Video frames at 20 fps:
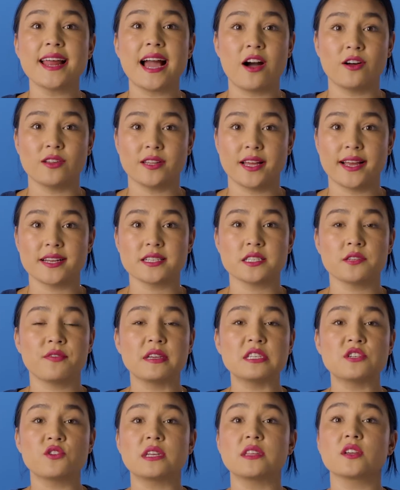outlines
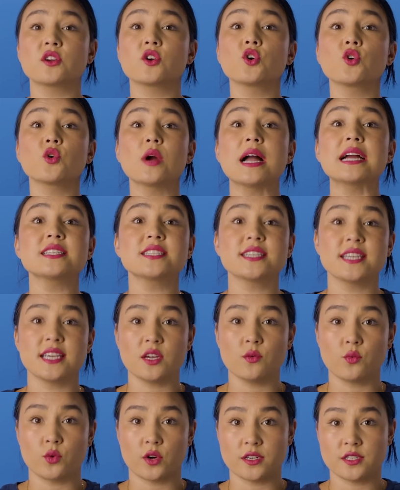featuring the correct
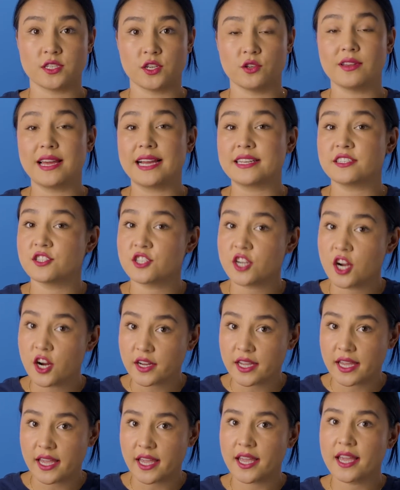keywords you'd like to
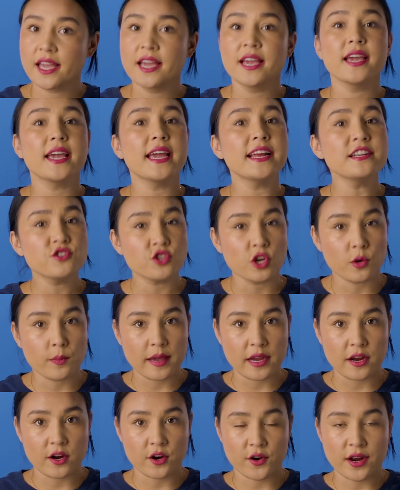target, intro
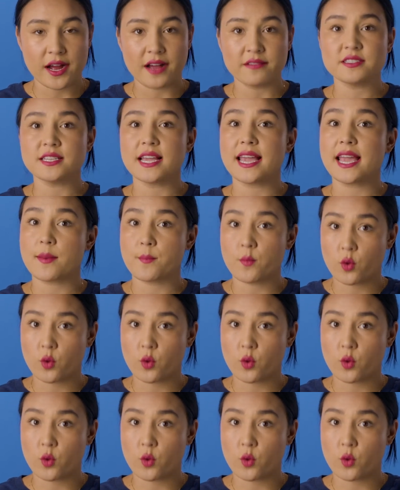paragraphs, and